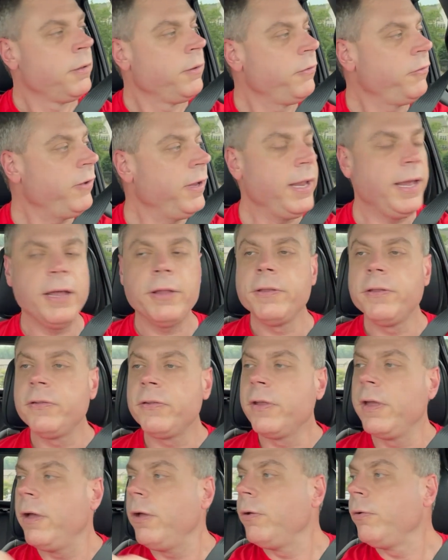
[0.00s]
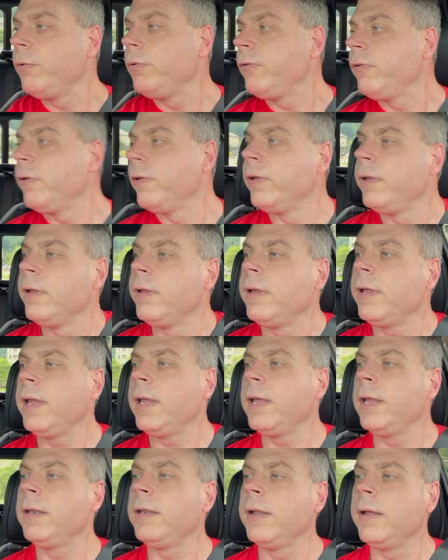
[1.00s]
see how this goes,
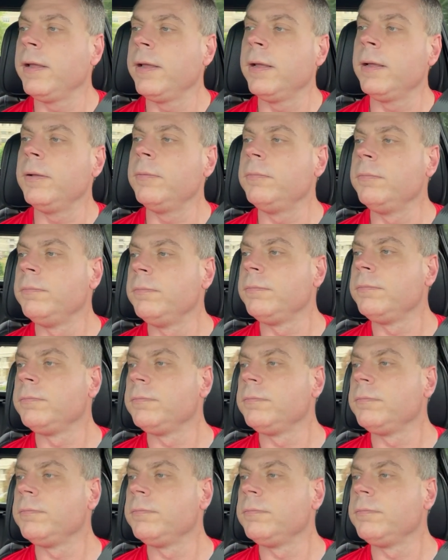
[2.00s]
and I'm